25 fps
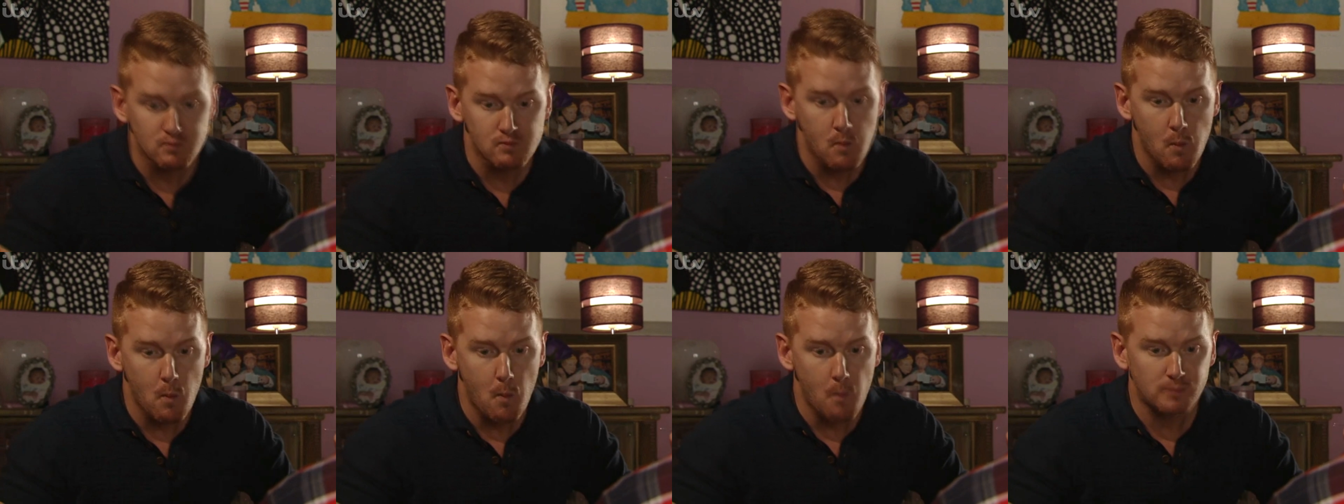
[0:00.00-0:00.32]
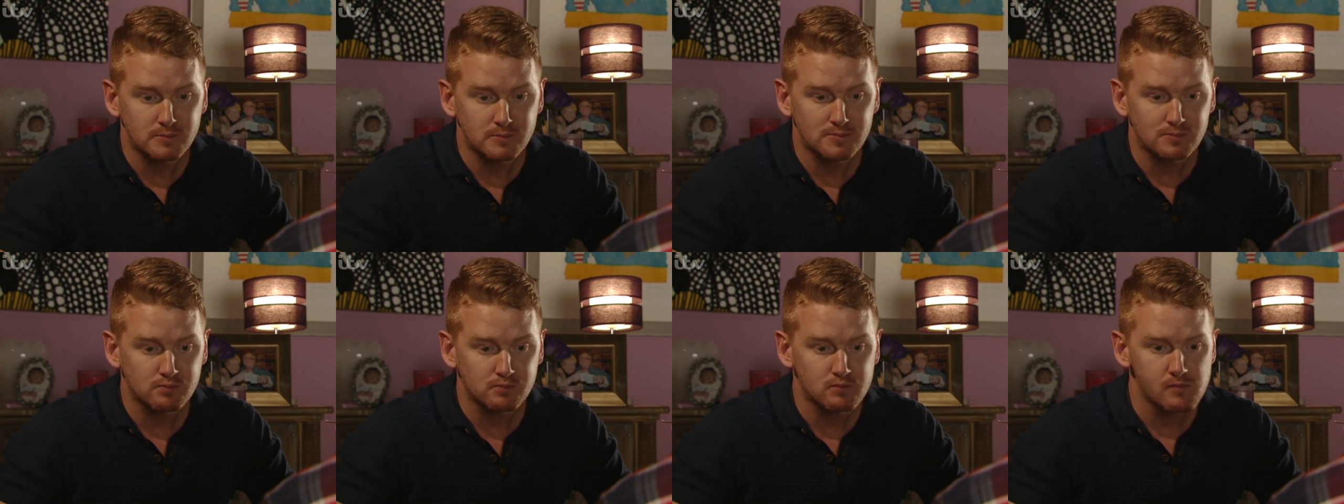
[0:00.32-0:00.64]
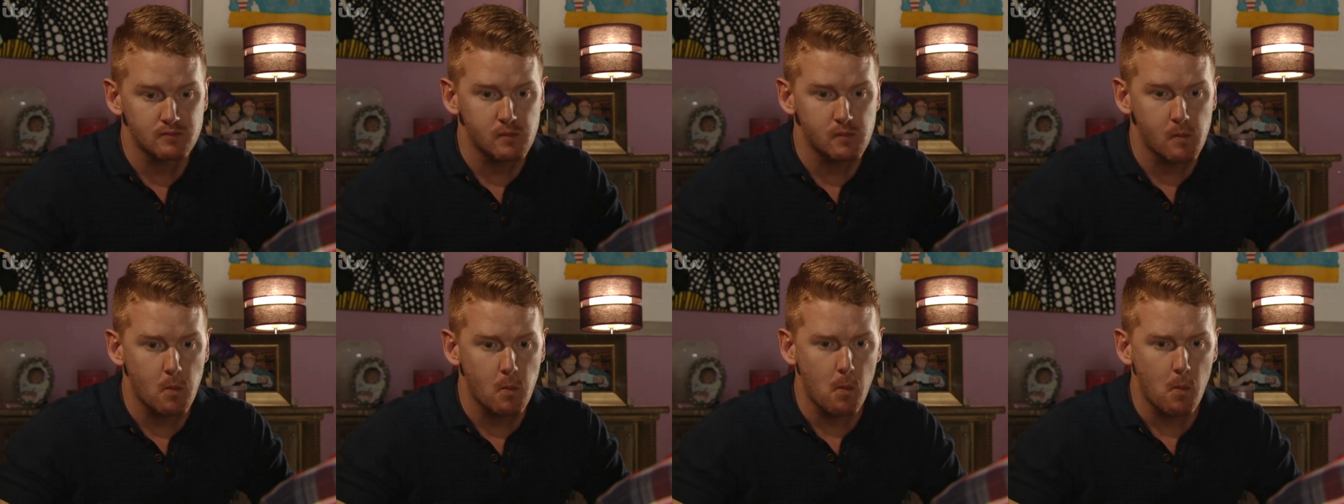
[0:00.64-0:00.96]
mention.
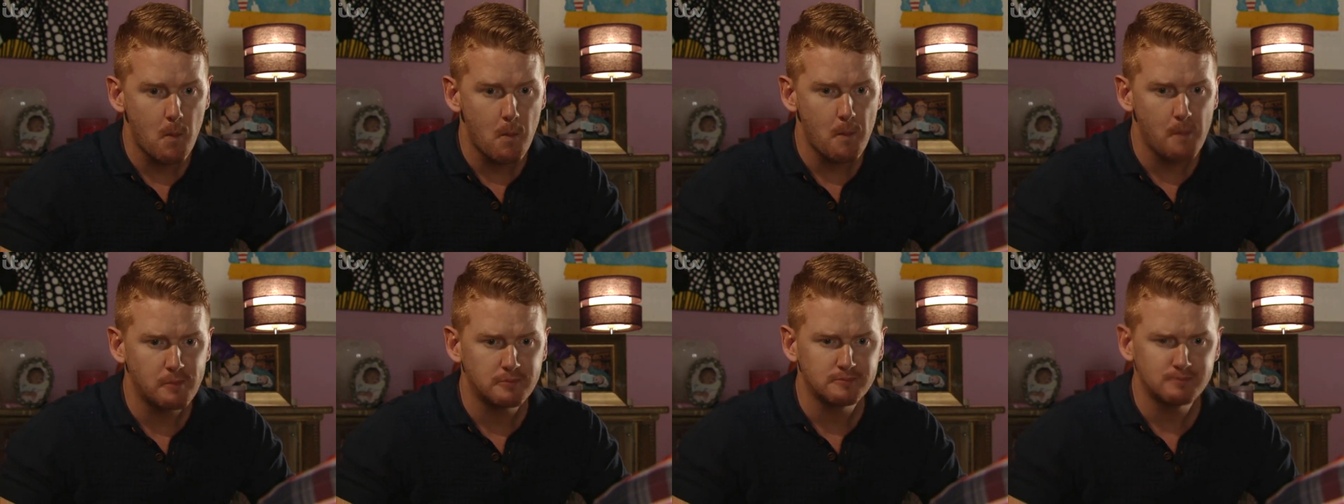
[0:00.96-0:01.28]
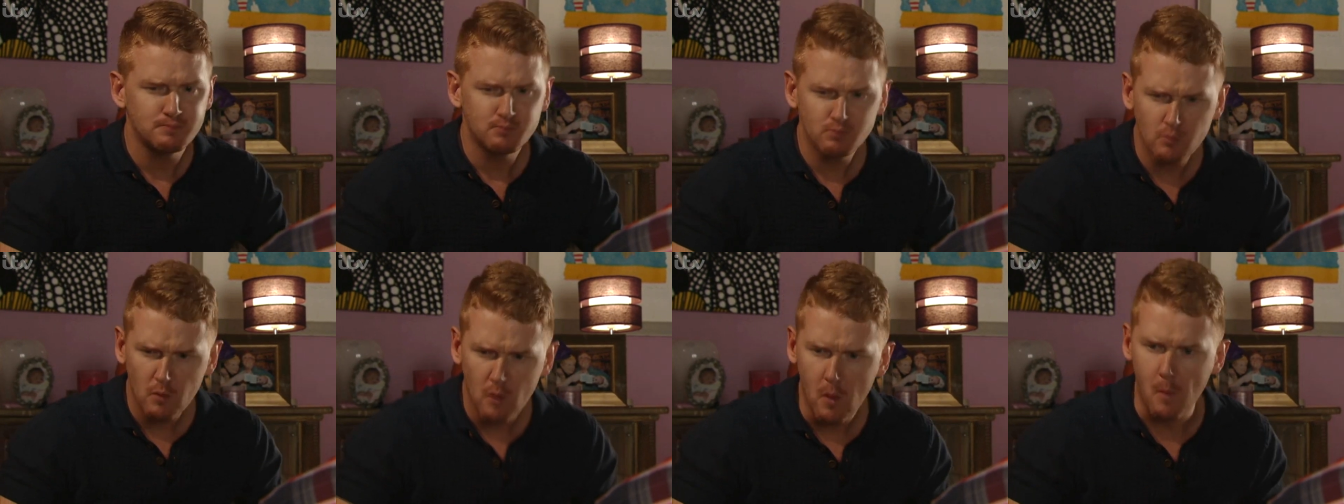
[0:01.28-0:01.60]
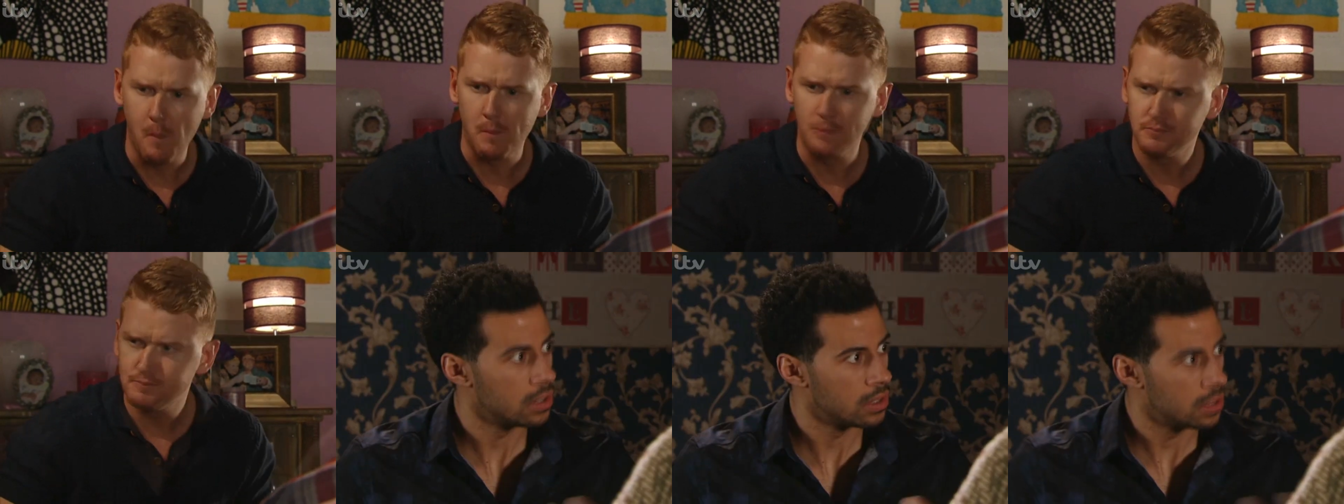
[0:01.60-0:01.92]
Though, I would
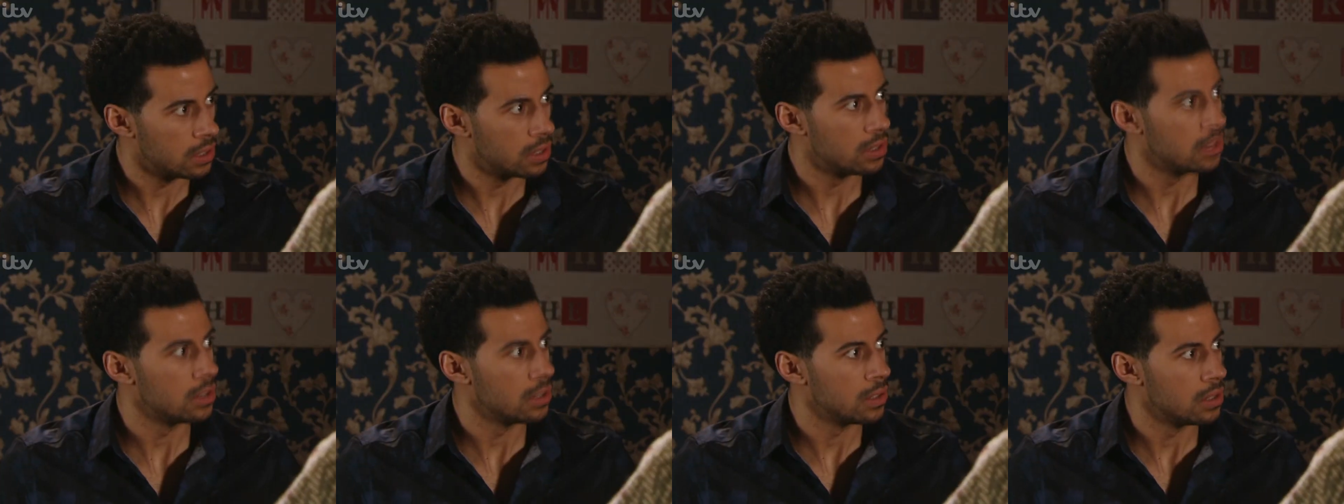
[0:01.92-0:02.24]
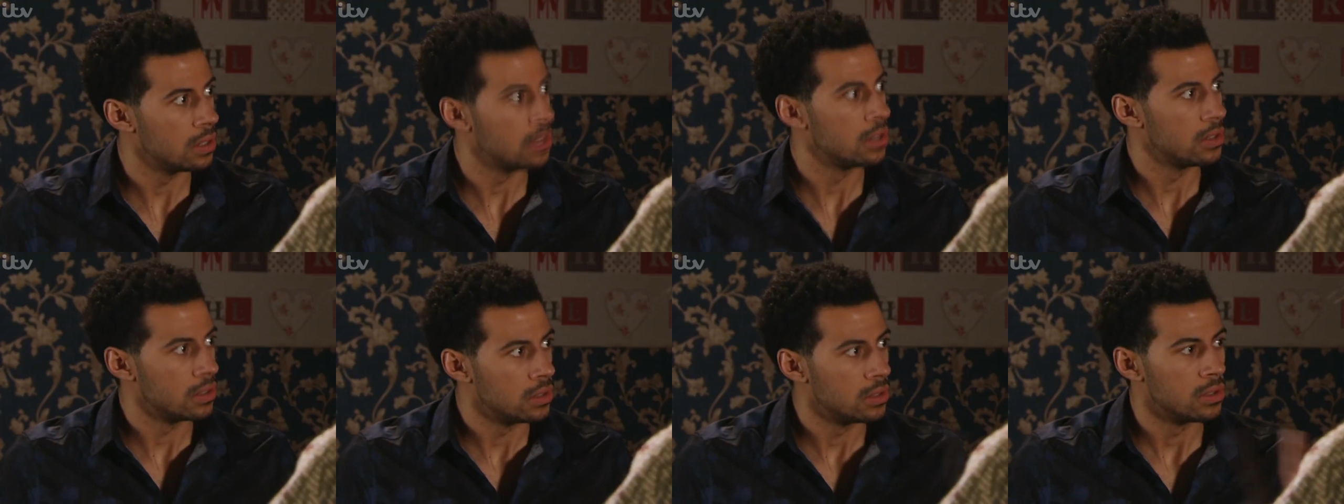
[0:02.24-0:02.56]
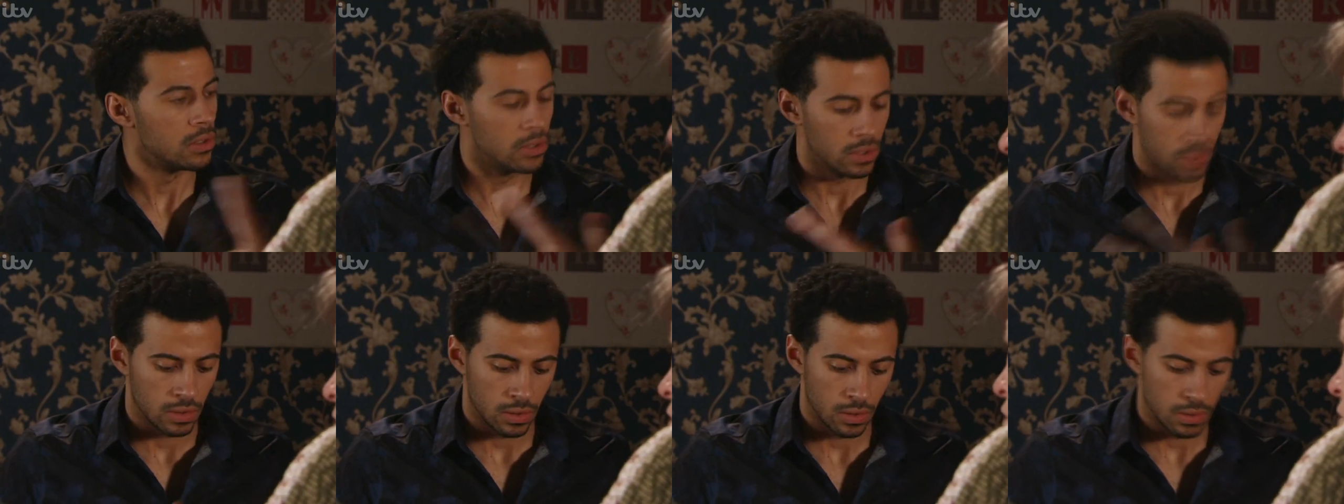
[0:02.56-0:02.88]
stress,
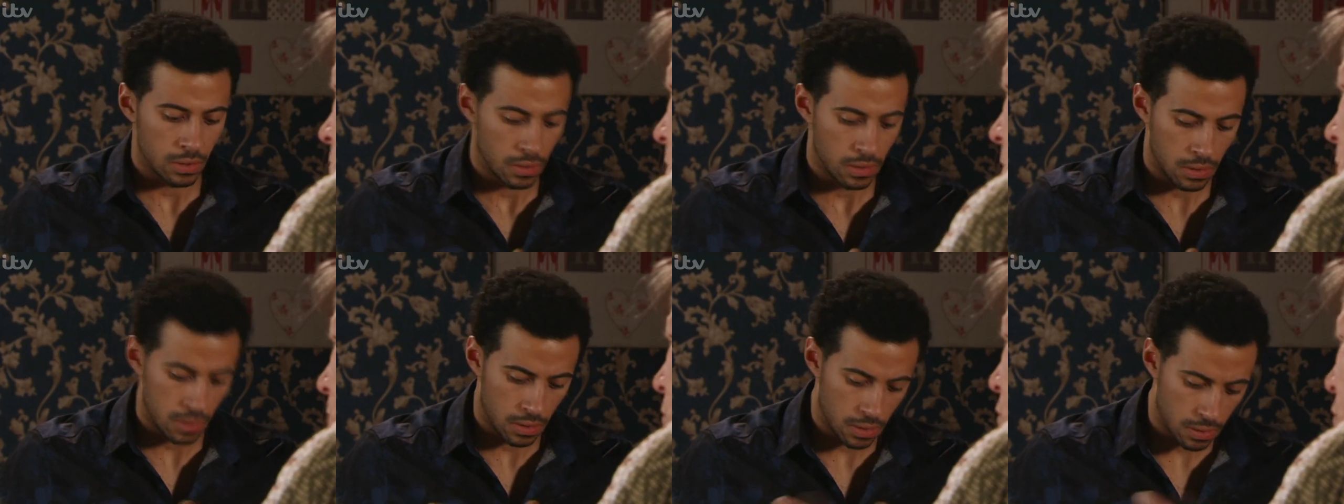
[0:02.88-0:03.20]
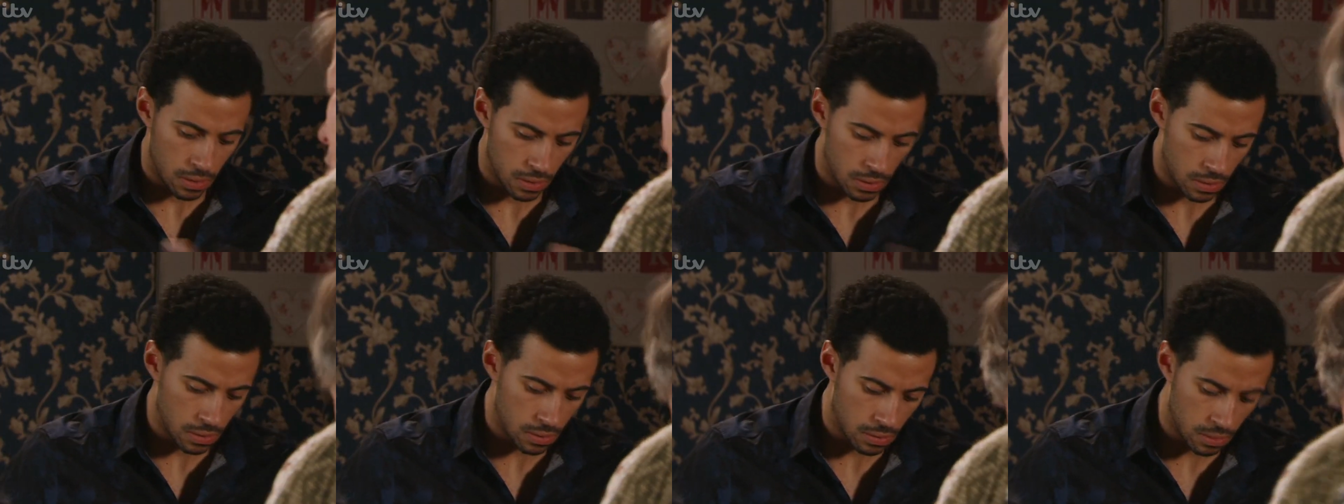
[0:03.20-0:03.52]
none of them are proven.